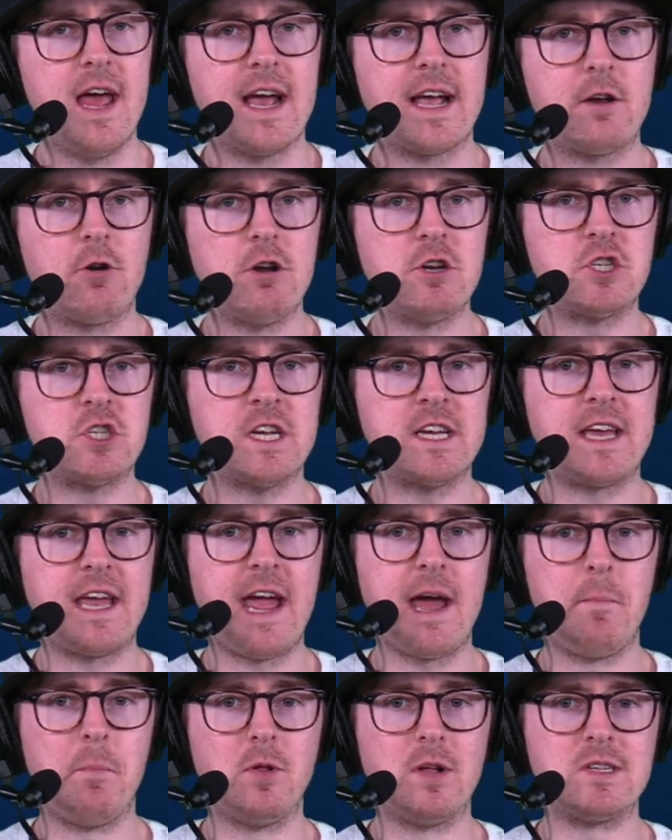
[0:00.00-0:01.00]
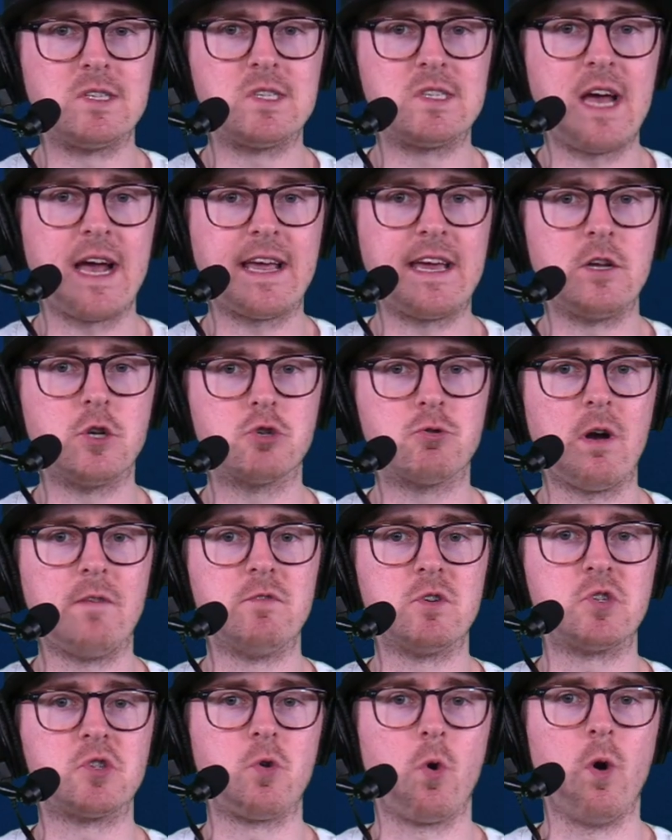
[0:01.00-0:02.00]
Kristian Campbell at second. Trevor
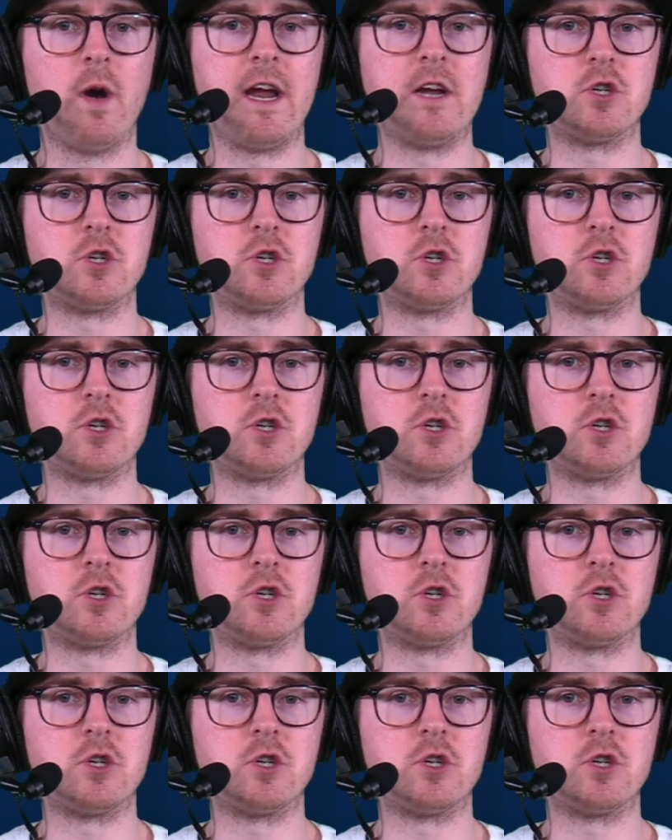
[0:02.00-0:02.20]
Story